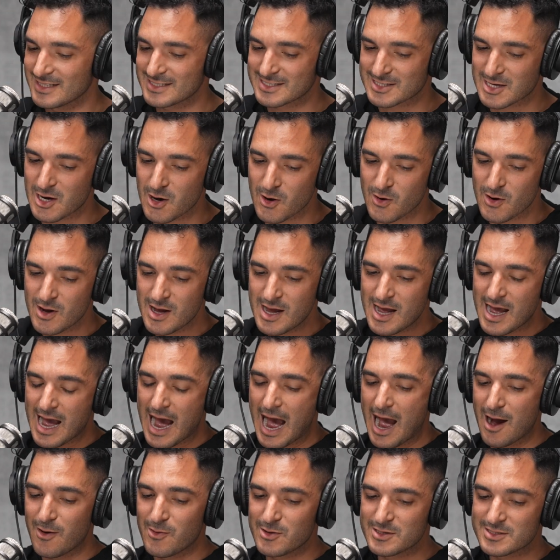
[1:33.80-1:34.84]
Let's go.
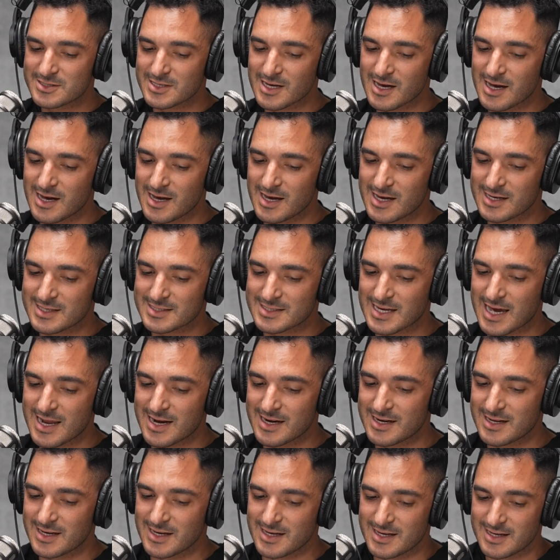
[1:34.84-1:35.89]
I was
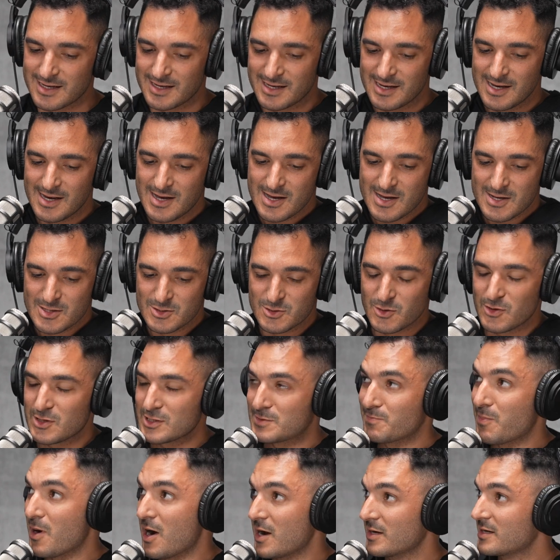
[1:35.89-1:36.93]
excited to do
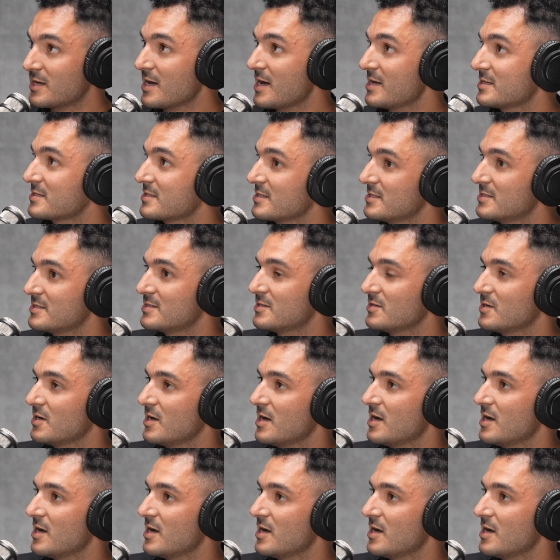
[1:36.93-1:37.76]
this podcast because